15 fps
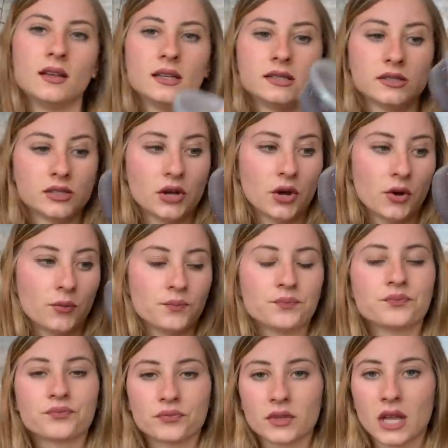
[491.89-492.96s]
So
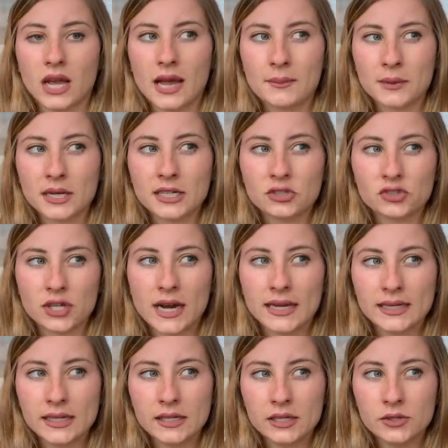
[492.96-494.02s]
I'm going to try
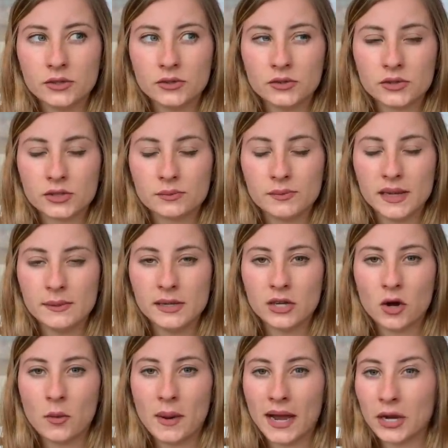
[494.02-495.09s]
to use, maybe
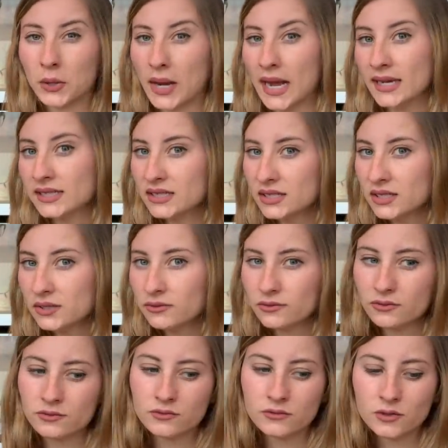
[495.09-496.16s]
go bioactive
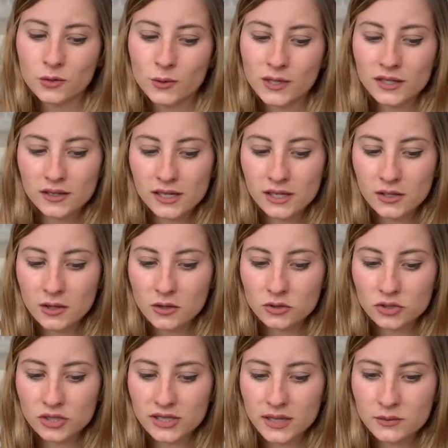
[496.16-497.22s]
for one of the
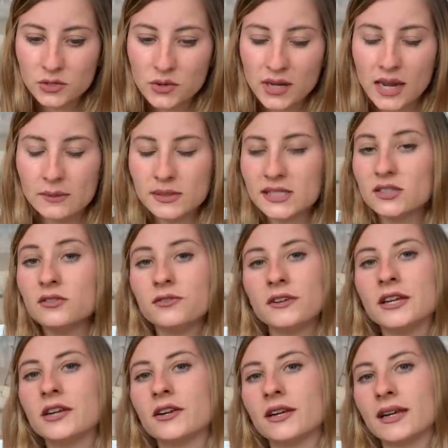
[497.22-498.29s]
enclosures I'm doing. I'm still
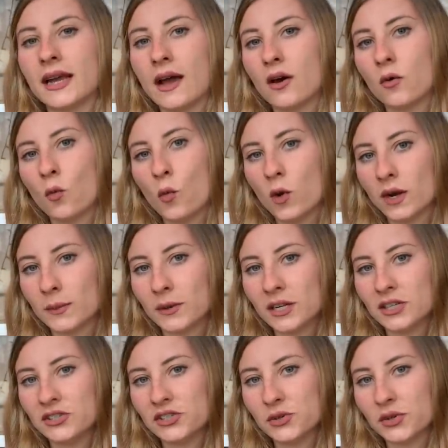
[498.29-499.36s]
figuring out what I'm
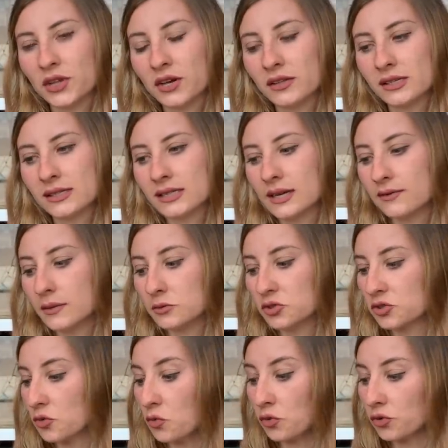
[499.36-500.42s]
going to do with all this stuff. I'm
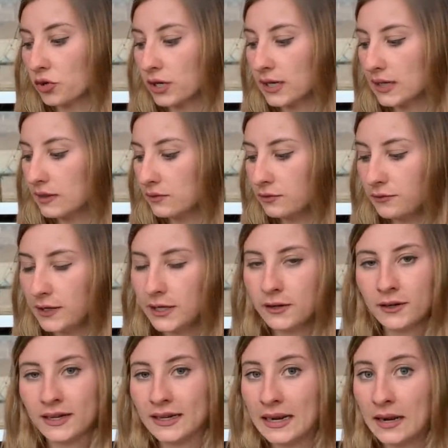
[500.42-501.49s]
just ordering and
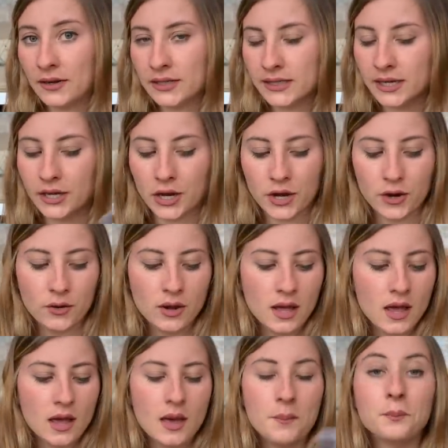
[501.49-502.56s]
figuring it out as I go.
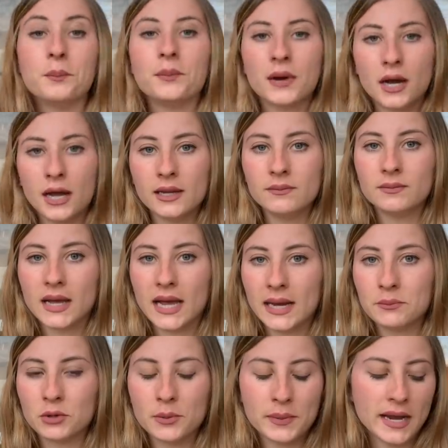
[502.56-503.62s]
But
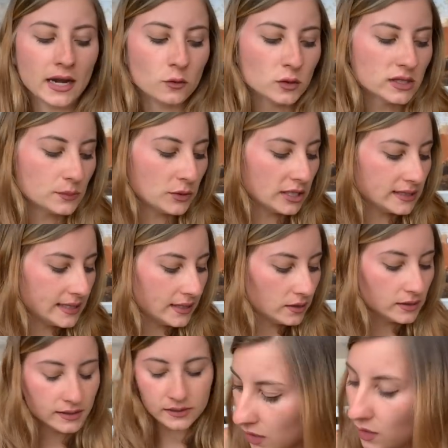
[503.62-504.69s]
I'm prepared with
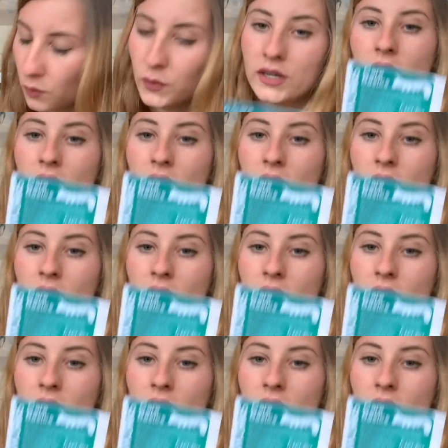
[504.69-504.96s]
springtails. We